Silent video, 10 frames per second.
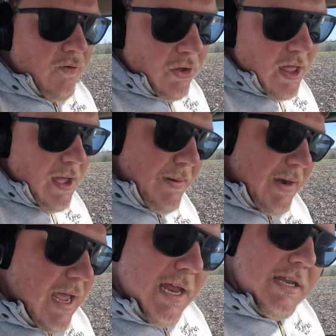fold up and
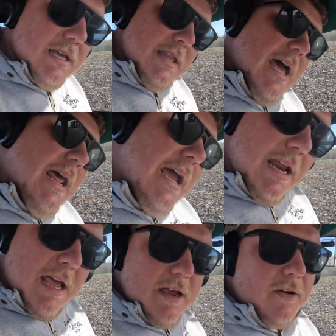head to that
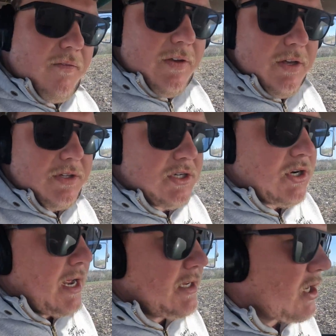80 acre field to
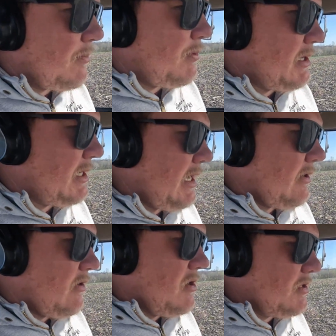try and start putting the
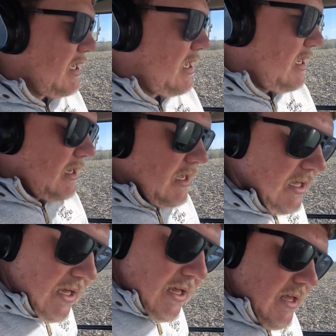end rows in.
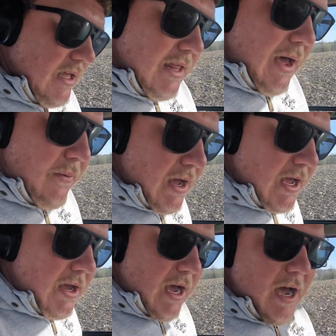That
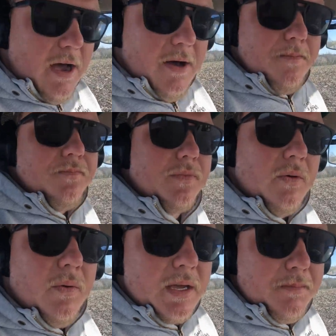way uh,
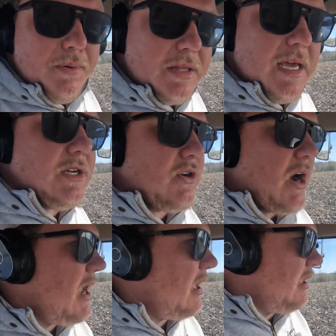we can put that
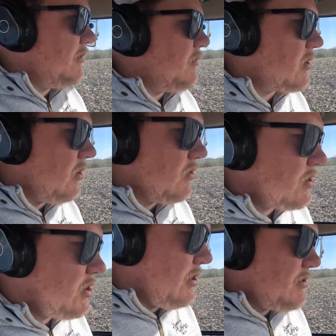trial in when
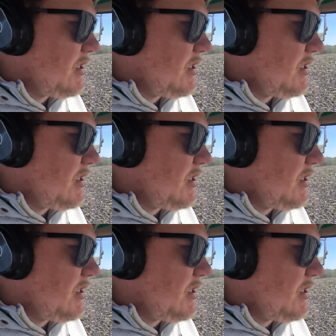Kolton shows